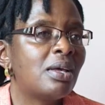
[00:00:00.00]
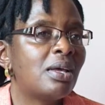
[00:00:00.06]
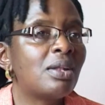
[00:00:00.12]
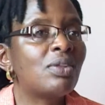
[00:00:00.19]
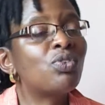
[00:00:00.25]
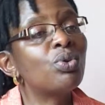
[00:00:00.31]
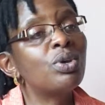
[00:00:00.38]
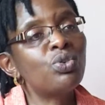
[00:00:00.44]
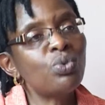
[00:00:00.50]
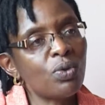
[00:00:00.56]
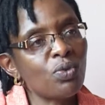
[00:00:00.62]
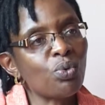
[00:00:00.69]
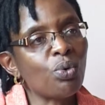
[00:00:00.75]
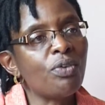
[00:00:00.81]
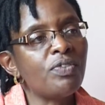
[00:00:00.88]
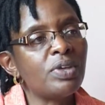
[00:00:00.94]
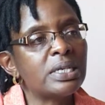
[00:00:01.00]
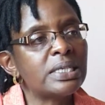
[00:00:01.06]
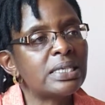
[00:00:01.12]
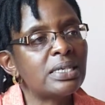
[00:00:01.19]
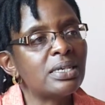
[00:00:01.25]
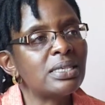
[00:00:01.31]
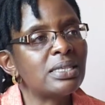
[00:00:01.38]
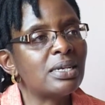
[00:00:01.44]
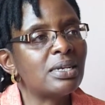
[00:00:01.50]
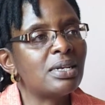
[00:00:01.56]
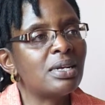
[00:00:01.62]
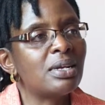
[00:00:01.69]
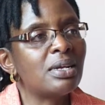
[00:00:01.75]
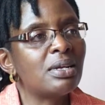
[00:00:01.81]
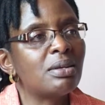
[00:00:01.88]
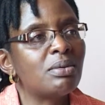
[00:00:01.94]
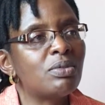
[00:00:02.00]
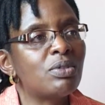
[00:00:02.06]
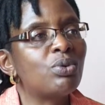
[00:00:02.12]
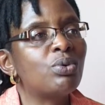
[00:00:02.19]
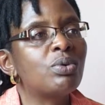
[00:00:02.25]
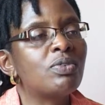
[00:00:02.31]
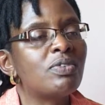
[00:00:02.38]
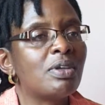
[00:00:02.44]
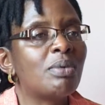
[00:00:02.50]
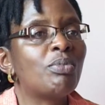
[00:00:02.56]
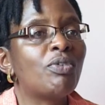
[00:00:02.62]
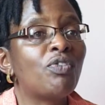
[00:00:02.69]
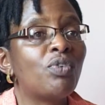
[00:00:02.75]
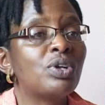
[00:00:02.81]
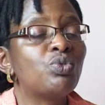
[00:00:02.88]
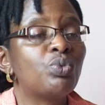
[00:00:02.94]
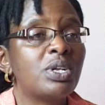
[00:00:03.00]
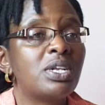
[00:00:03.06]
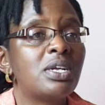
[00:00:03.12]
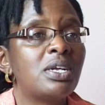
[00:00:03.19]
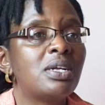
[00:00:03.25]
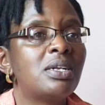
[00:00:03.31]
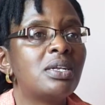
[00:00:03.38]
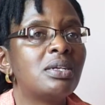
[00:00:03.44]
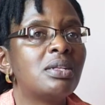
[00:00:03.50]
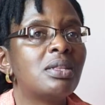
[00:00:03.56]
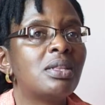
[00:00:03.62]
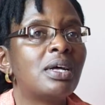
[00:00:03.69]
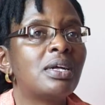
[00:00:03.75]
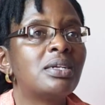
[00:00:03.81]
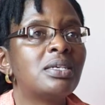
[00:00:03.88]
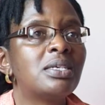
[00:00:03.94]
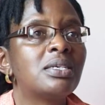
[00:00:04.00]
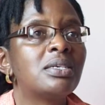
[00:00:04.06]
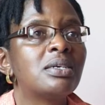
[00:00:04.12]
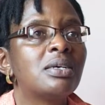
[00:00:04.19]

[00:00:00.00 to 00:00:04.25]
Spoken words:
And so it was obvious yesterday through some of what we did that